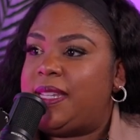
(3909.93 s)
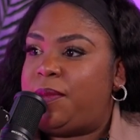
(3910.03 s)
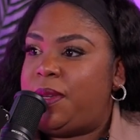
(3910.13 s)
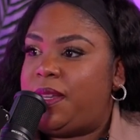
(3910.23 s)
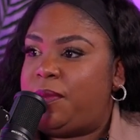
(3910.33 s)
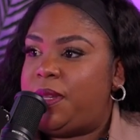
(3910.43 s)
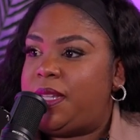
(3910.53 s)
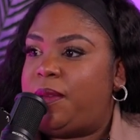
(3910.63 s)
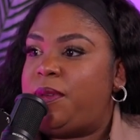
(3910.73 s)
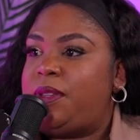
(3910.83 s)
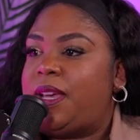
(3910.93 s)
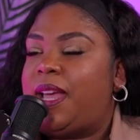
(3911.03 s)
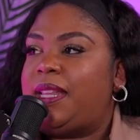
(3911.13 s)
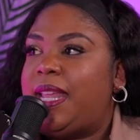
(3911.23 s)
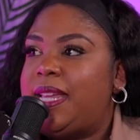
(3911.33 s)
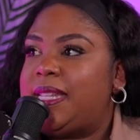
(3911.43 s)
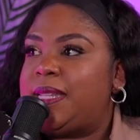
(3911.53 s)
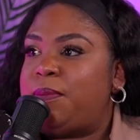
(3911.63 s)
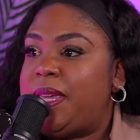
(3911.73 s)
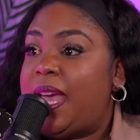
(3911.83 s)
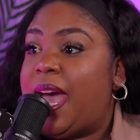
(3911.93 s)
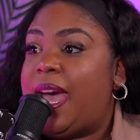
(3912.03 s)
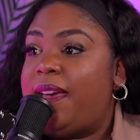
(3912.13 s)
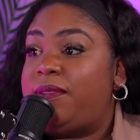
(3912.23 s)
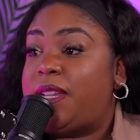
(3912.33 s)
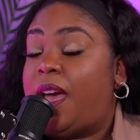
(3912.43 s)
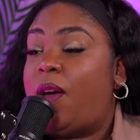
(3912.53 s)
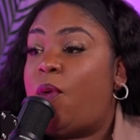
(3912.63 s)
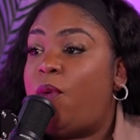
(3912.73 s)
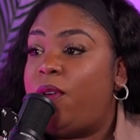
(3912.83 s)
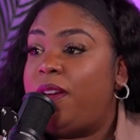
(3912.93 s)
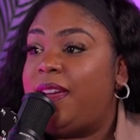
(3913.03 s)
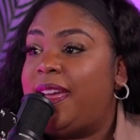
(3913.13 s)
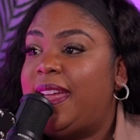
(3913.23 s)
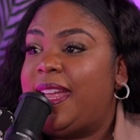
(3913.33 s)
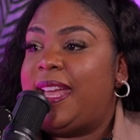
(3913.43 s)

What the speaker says: www.letsbeehive.org.